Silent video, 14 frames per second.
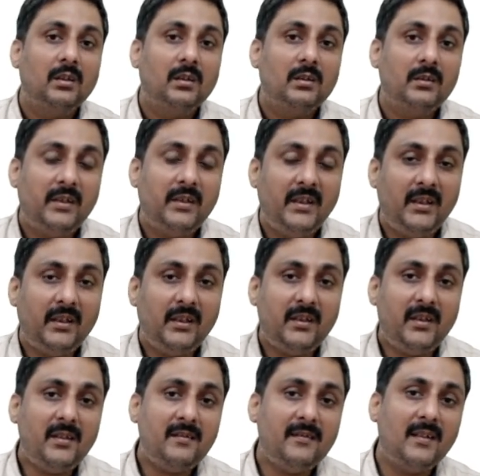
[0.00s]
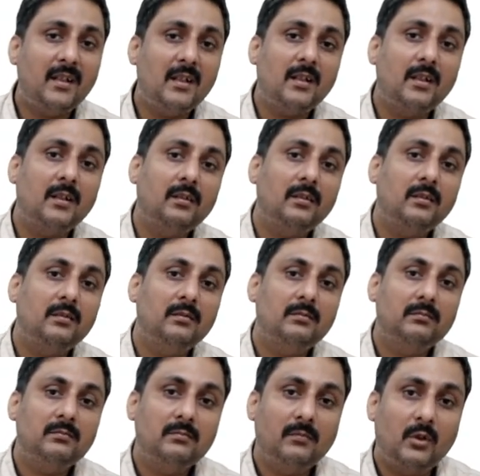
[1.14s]
it is the
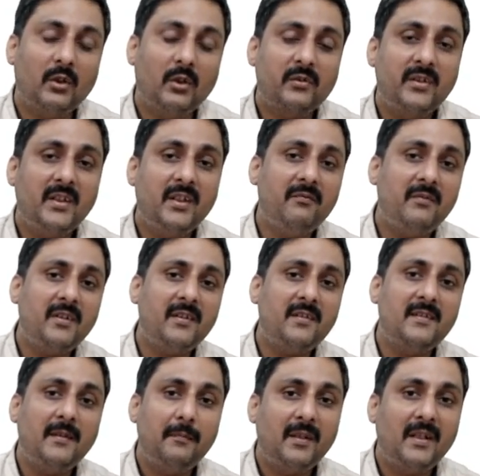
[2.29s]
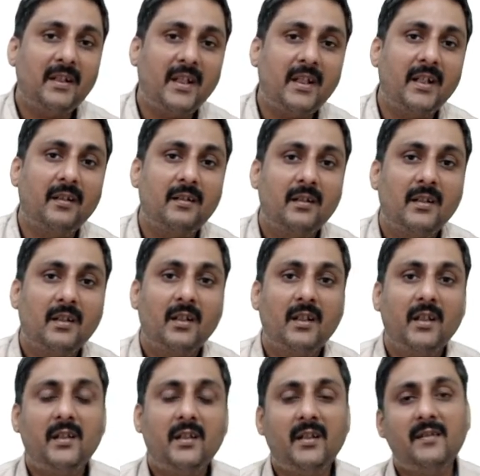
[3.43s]
oxygen which is liberated,
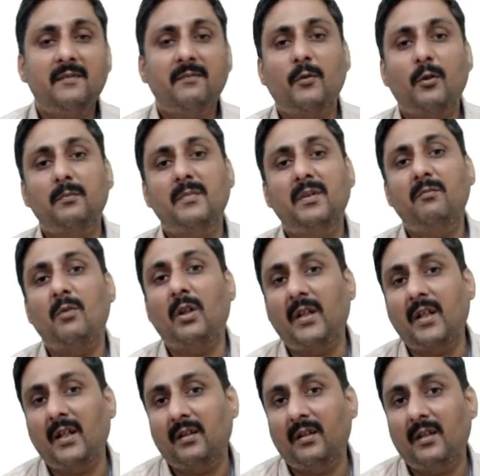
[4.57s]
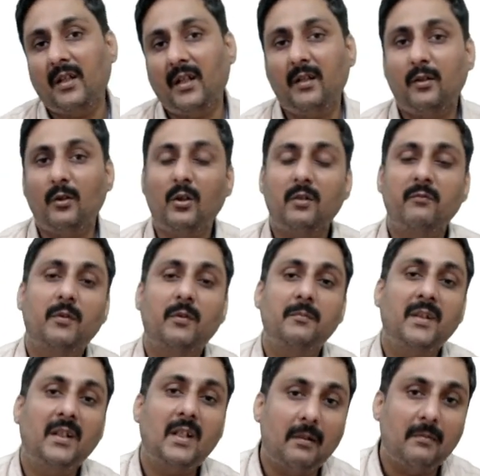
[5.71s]
it is from the water and not from
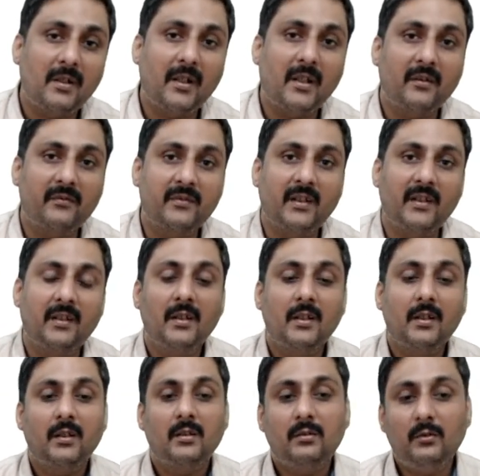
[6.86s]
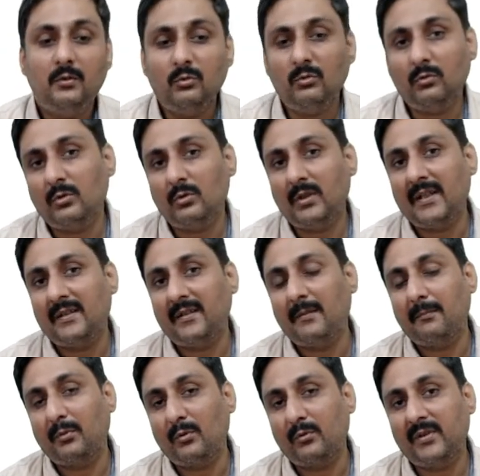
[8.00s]
the carbon dioxide. You know that in
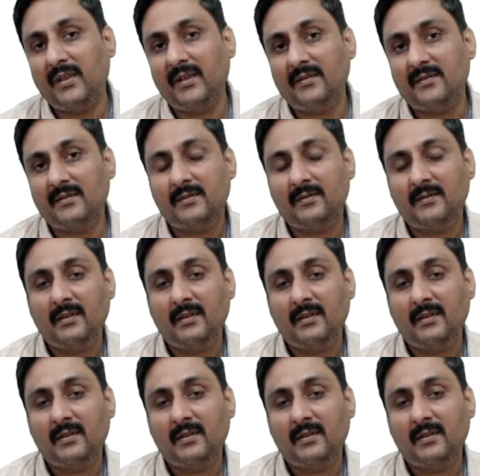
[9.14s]
the process